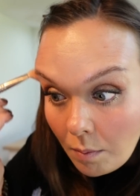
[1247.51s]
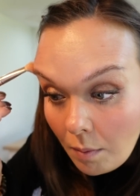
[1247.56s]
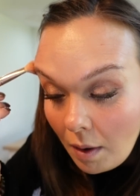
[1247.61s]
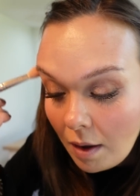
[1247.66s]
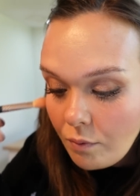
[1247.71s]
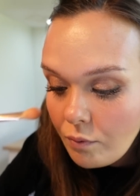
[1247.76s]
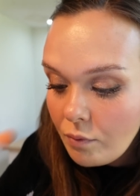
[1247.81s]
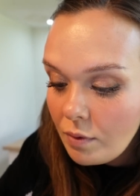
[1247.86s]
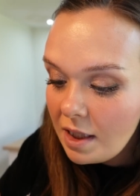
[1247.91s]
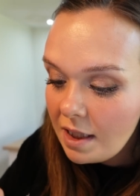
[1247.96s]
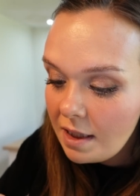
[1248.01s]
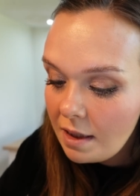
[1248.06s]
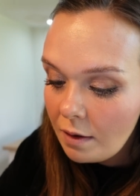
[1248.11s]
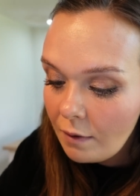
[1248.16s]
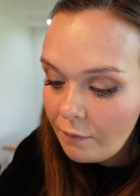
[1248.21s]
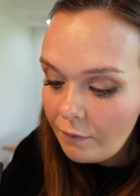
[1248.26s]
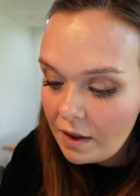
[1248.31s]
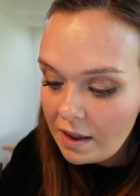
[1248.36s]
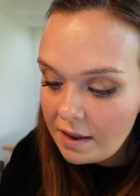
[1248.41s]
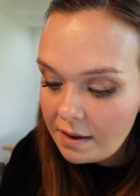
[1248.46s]
I really
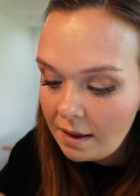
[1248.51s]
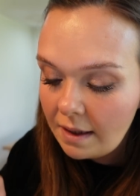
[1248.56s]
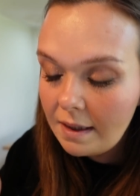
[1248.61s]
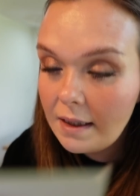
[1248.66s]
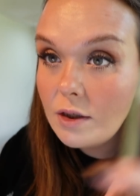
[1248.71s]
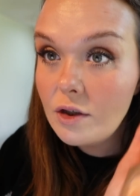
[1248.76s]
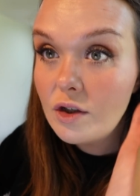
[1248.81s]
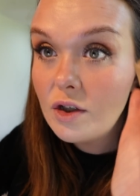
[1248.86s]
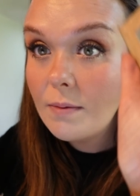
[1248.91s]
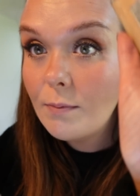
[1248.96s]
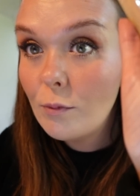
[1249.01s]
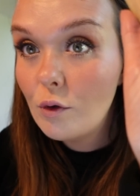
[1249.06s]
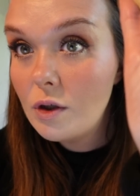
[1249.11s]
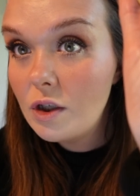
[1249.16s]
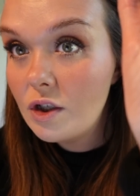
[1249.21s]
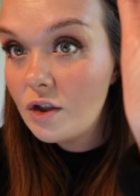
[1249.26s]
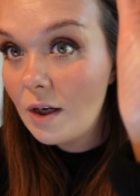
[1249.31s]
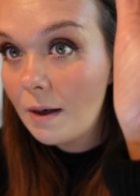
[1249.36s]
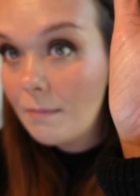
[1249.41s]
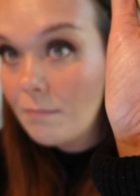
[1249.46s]
love it. It's like a shimmery
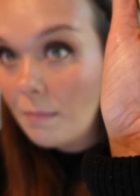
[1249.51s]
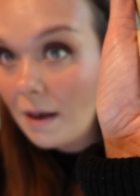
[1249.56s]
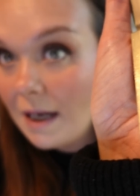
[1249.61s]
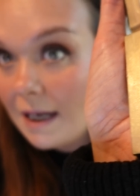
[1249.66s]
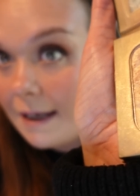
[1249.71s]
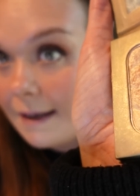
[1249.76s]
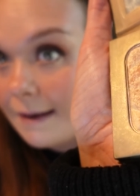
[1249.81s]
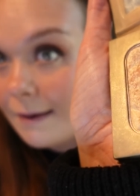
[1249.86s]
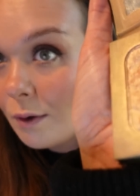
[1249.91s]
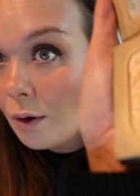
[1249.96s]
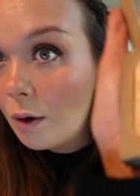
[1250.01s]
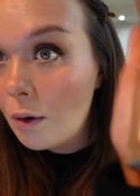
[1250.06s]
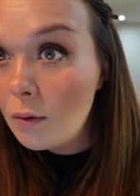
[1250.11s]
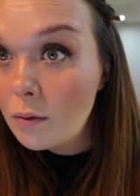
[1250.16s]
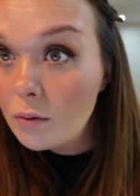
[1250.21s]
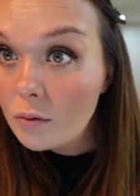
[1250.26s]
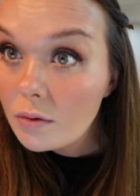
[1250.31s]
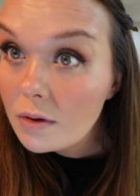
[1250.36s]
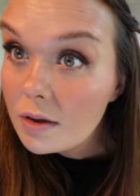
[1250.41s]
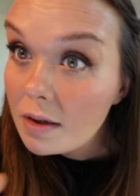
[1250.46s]
champagne
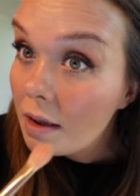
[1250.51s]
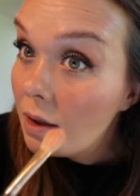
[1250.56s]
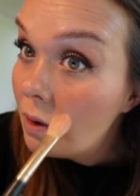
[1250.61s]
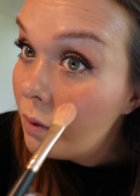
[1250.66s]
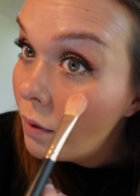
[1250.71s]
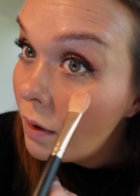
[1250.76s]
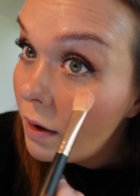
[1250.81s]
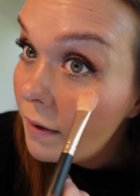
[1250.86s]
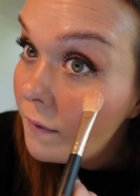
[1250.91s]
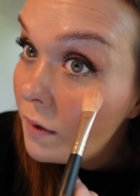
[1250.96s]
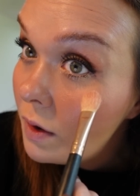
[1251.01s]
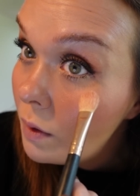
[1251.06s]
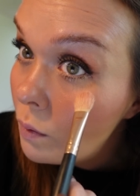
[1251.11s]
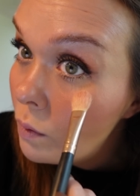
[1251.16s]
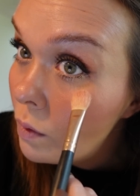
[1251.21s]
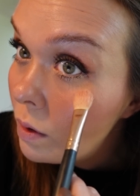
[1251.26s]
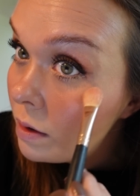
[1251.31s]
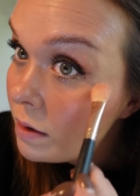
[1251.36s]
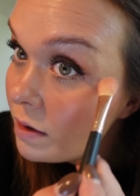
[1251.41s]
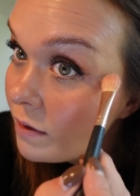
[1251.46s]
gold. So if you
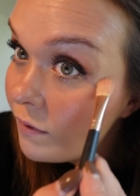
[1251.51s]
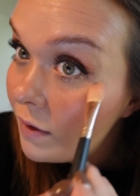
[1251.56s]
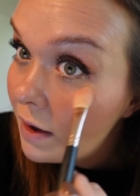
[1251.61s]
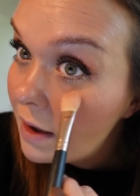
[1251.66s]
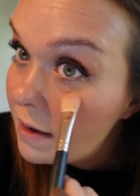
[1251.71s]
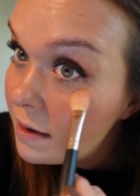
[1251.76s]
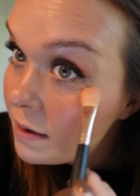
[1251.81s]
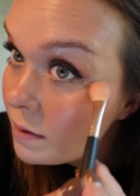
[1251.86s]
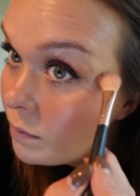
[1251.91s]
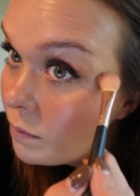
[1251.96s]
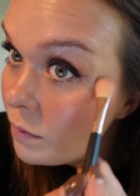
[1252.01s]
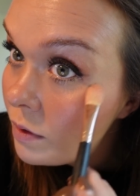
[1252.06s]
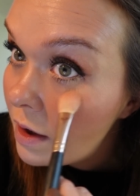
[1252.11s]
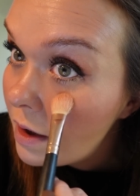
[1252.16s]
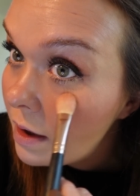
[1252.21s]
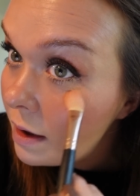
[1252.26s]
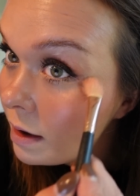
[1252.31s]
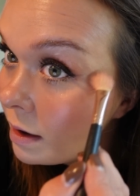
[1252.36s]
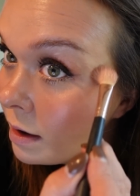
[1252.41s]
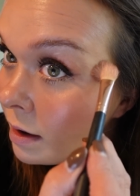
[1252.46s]
want to find
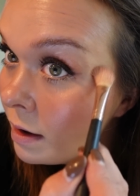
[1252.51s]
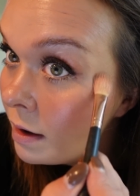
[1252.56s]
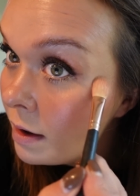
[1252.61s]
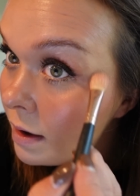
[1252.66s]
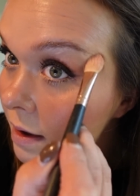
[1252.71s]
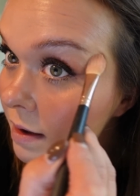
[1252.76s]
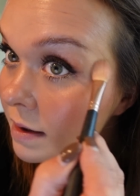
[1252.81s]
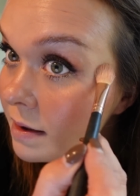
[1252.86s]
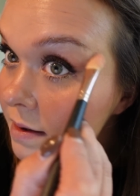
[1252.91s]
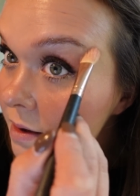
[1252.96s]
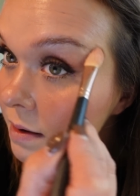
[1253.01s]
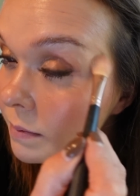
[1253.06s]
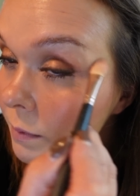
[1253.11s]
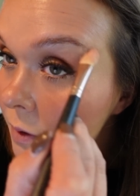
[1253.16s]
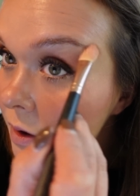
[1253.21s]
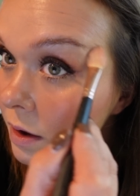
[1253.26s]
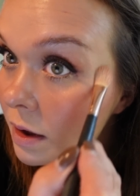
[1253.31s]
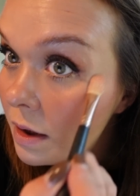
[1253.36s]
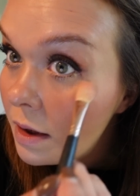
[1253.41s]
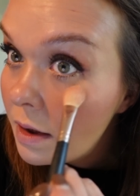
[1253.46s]
something
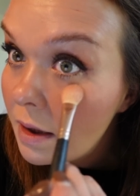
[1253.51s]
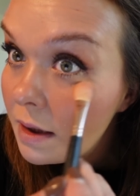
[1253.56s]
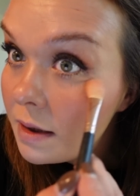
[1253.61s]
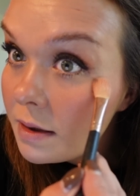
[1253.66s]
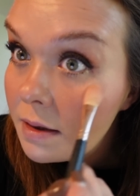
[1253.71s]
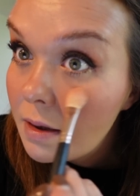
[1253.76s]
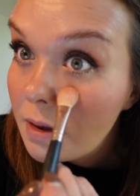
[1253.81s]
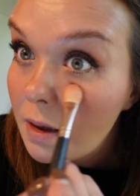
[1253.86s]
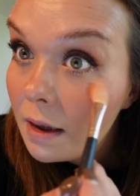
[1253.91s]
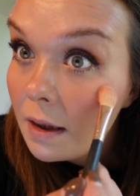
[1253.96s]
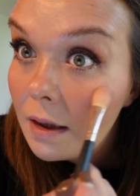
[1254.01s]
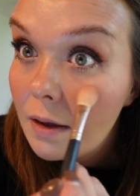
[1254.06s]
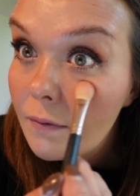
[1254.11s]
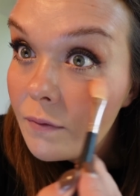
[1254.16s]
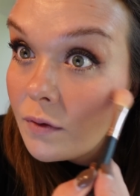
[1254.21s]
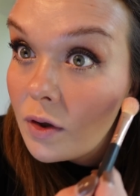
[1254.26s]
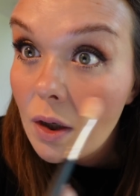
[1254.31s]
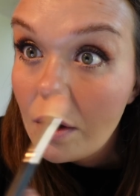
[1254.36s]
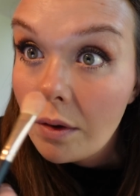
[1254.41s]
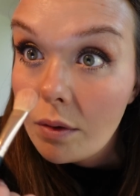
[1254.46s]
similar, that's the kind of
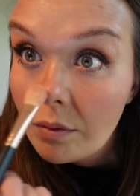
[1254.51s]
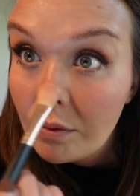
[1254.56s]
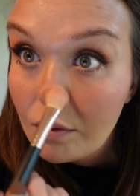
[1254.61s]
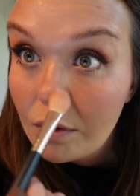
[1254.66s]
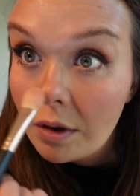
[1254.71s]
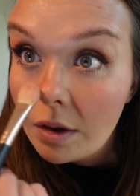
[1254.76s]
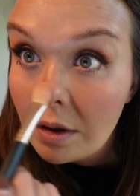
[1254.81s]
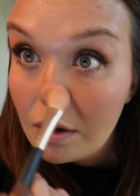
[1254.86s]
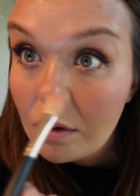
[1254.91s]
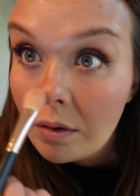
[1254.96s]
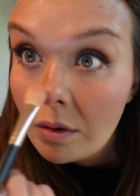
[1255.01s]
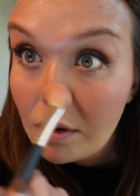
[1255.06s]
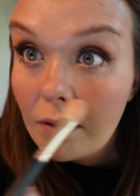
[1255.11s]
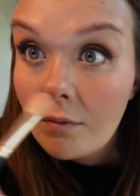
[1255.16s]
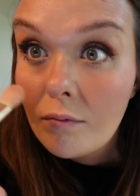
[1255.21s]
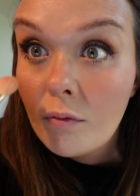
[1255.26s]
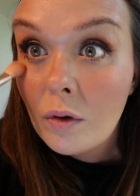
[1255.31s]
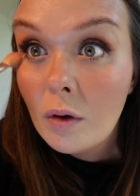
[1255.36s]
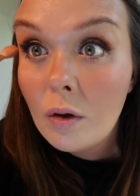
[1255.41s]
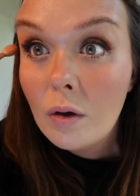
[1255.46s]
tone that you're
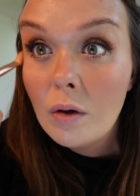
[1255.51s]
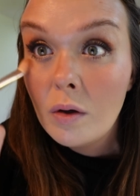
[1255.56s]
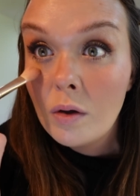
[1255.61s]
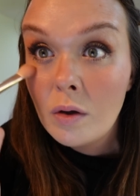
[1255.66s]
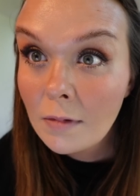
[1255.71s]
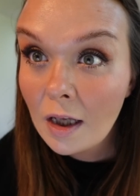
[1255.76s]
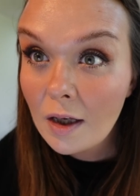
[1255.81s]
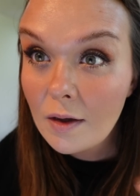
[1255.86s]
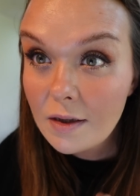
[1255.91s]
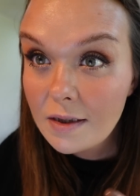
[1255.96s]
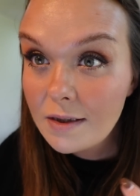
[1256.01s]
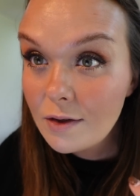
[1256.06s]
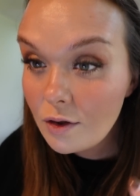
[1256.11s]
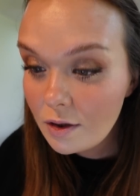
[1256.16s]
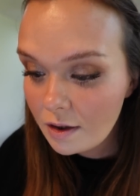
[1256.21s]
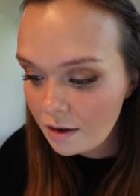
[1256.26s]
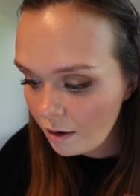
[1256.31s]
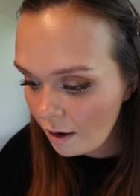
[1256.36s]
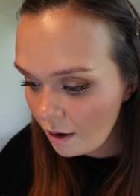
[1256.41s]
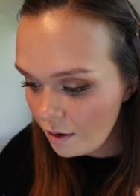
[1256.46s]
looking for. Now, this
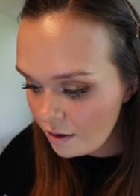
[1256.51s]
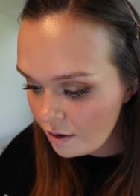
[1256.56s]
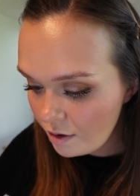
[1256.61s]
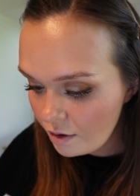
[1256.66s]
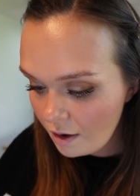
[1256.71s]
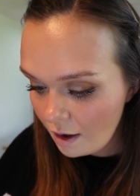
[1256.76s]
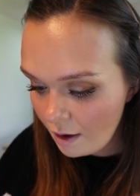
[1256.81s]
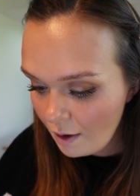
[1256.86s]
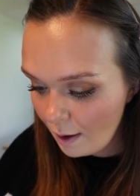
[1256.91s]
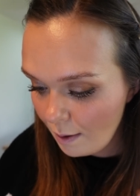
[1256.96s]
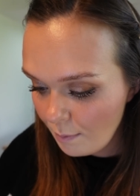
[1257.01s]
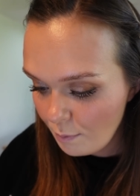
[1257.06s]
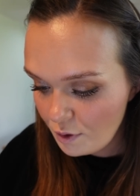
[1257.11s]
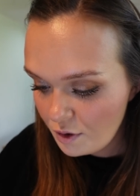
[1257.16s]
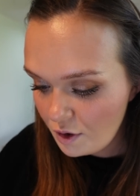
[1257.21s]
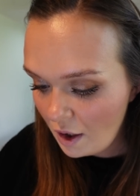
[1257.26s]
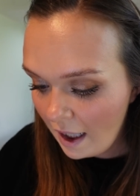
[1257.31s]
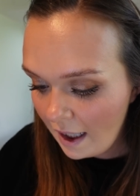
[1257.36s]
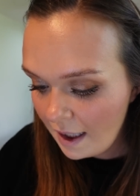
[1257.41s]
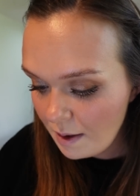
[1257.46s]
just goes to show how
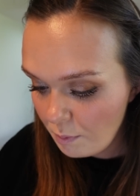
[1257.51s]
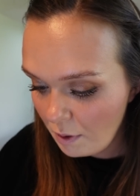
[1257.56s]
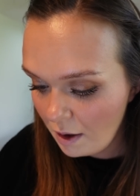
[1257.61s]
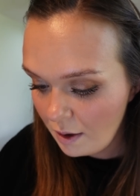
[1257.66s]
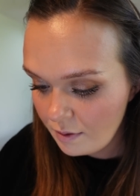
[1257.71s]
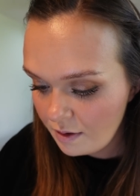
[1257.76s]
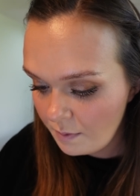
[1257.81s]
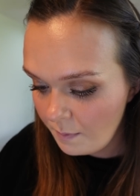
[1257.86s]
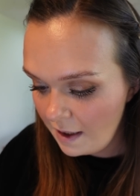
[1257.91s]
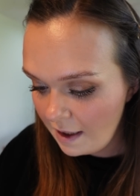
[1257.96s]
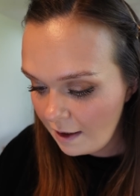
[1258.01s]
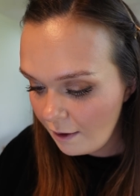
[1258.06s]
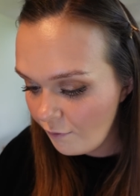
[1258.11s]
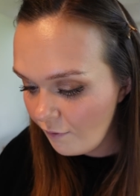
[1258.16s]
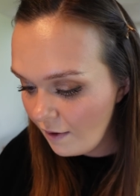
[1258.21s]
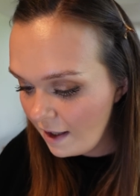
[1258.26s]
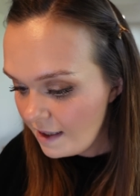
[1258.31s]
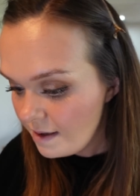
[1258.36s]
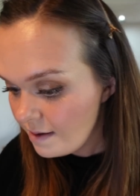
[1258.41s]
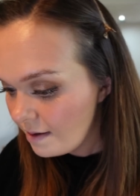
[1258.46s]
much eyebrows make a
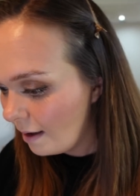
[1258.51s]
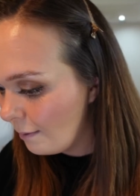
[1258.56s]
face.